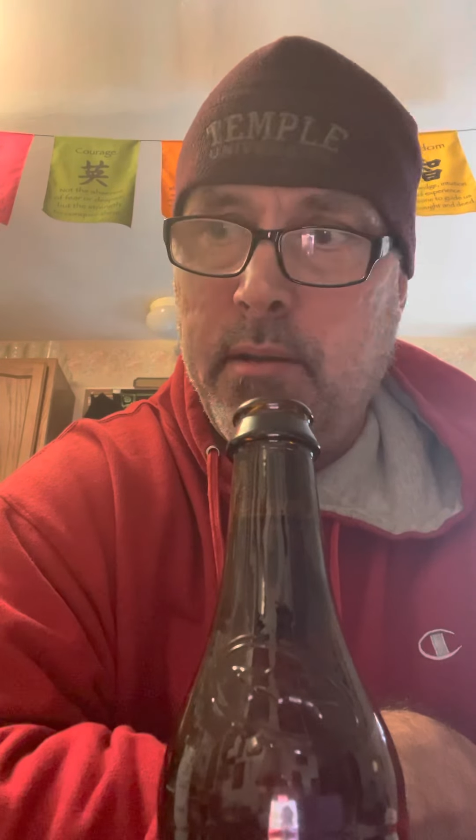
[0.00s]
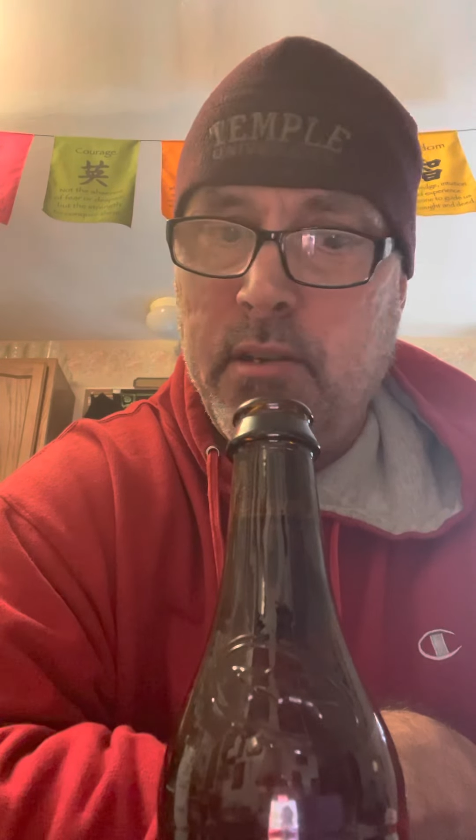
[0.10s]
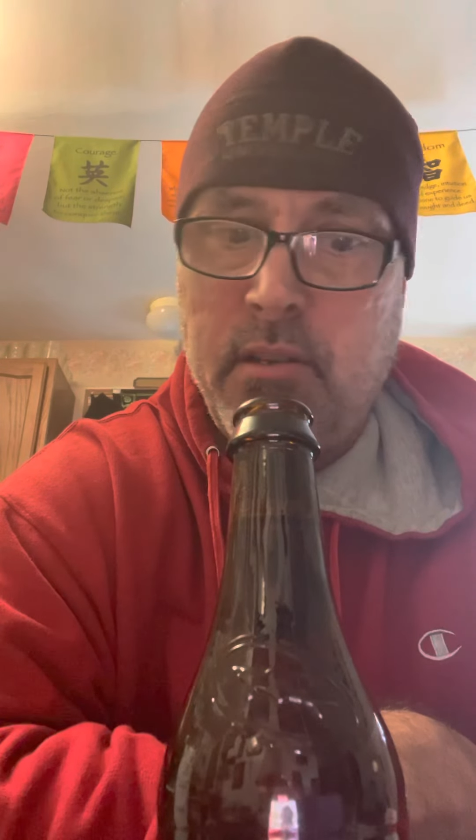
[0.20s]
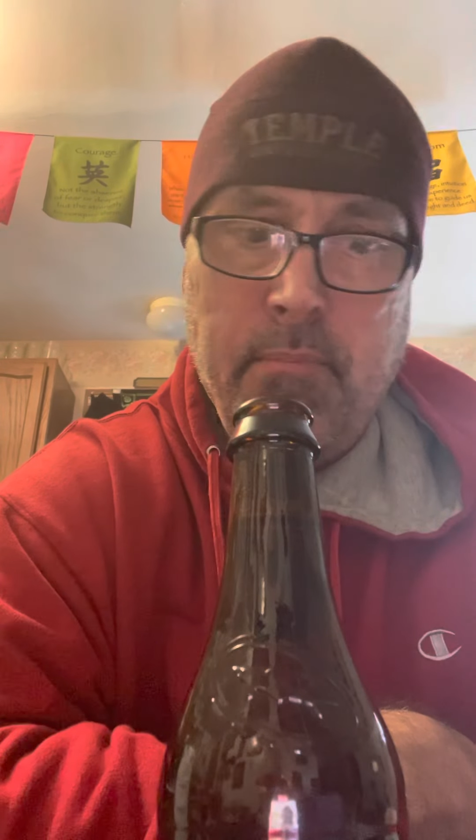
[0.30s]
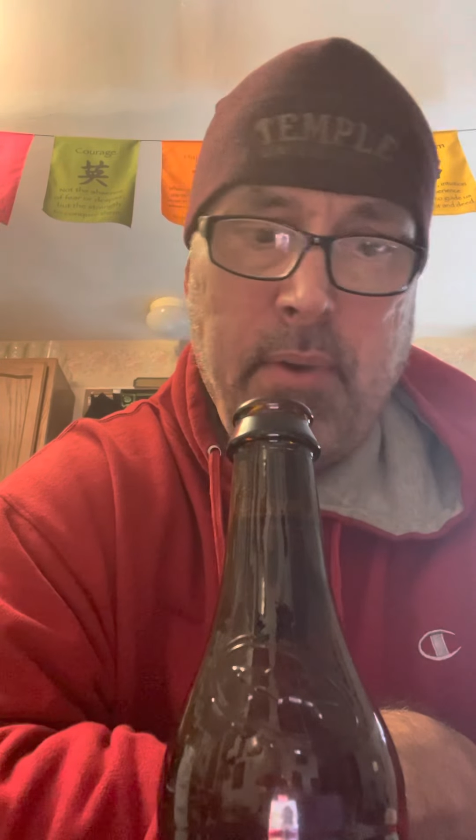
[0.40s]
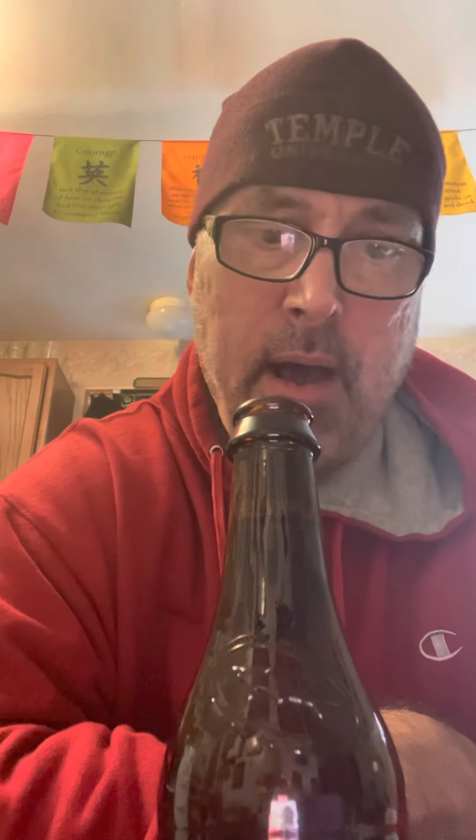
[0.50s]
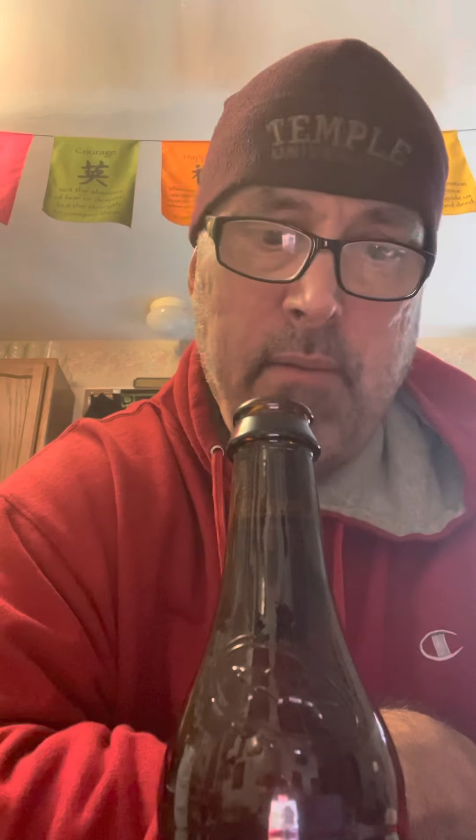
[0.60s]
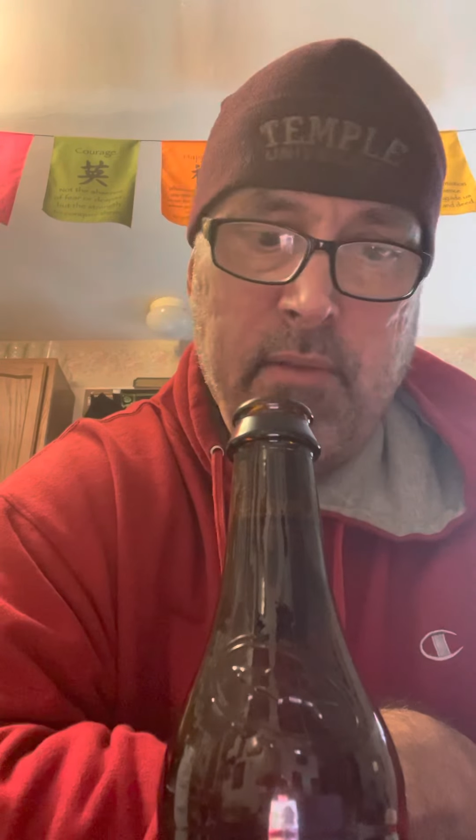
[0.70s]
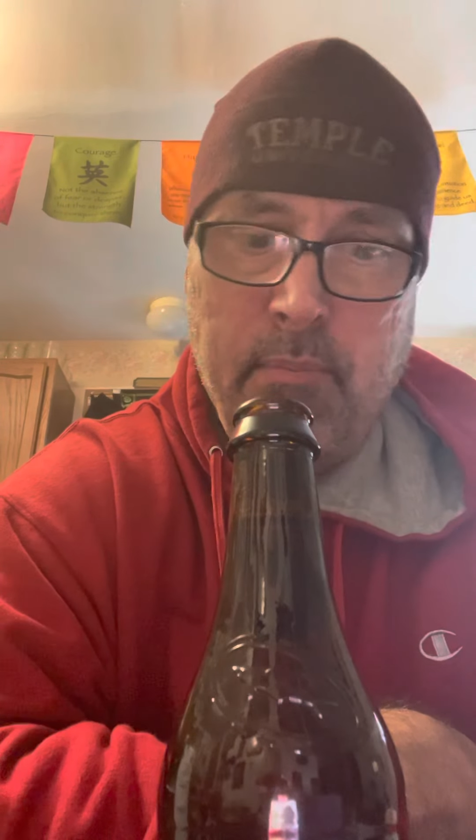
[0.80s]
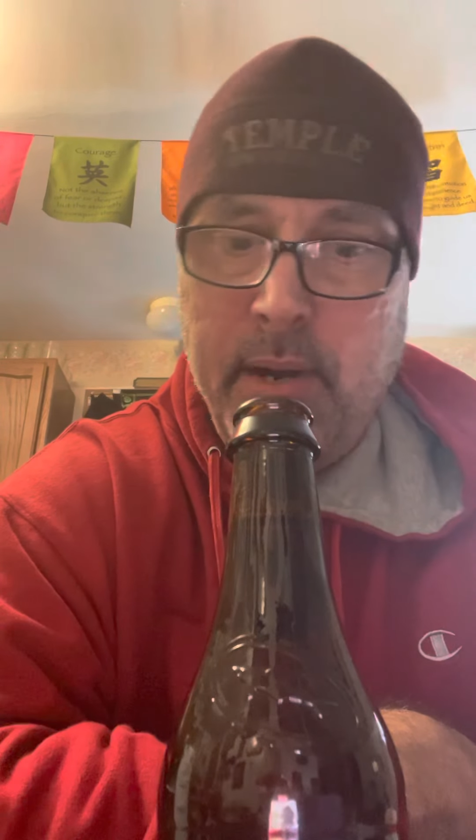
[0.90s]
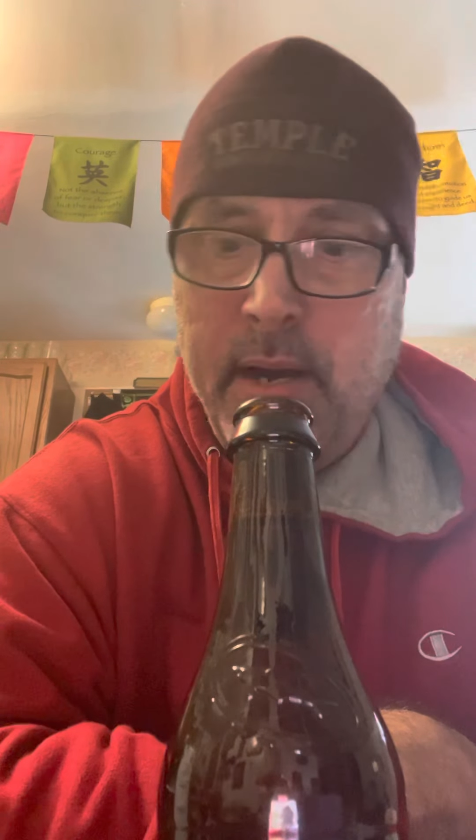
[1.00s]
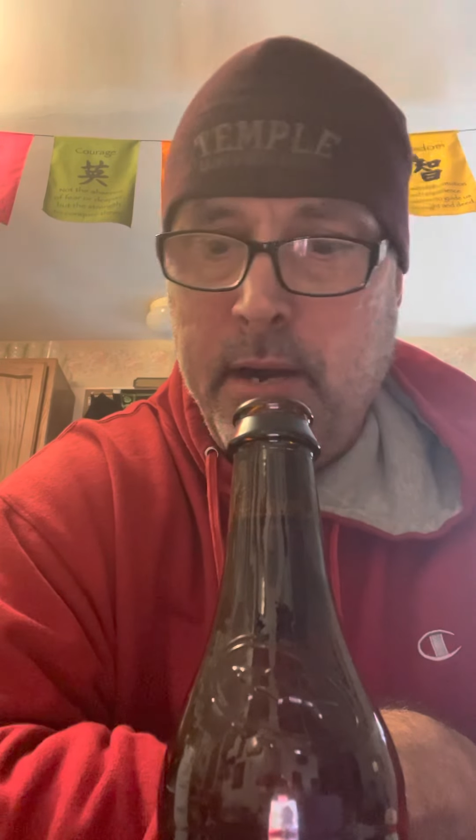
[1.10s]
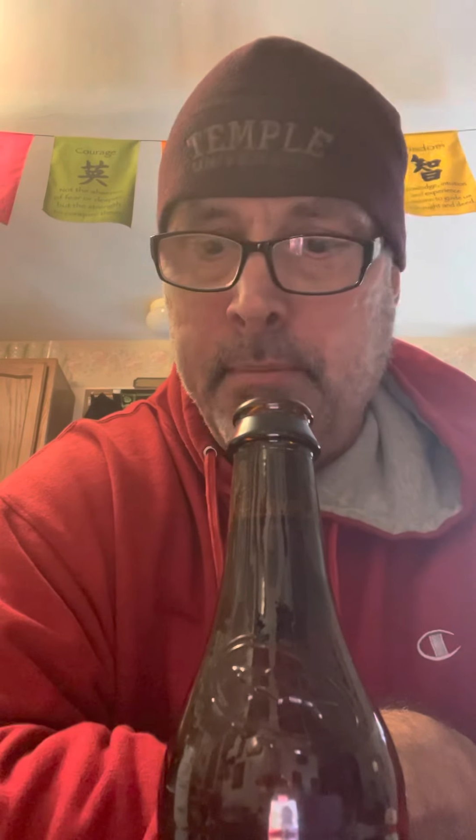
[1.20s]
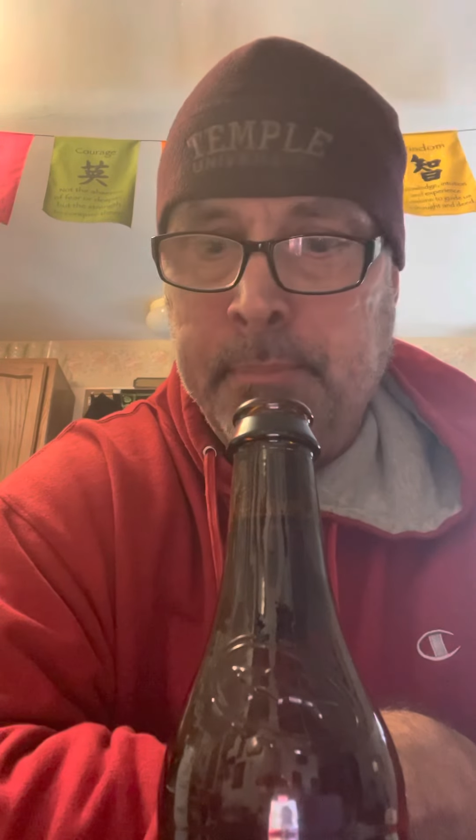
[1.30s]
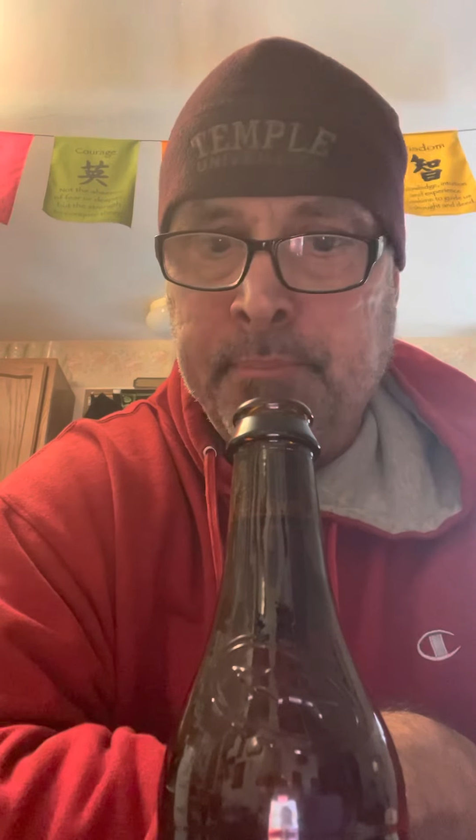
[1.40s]
just the bottom of the
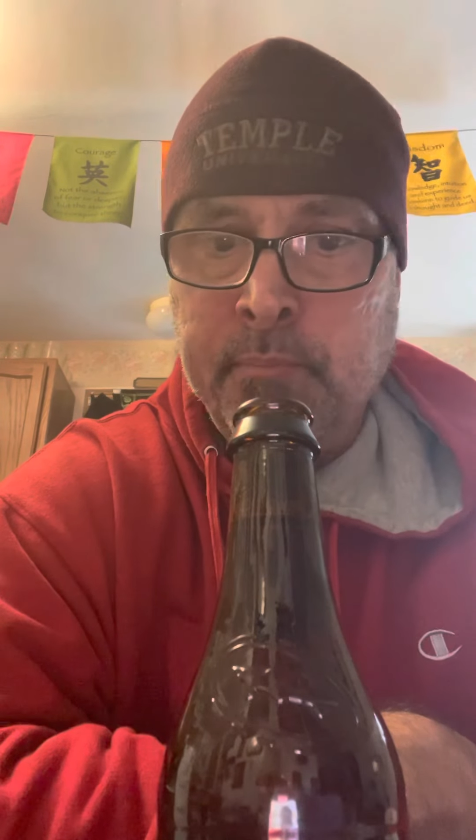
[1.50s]
beer.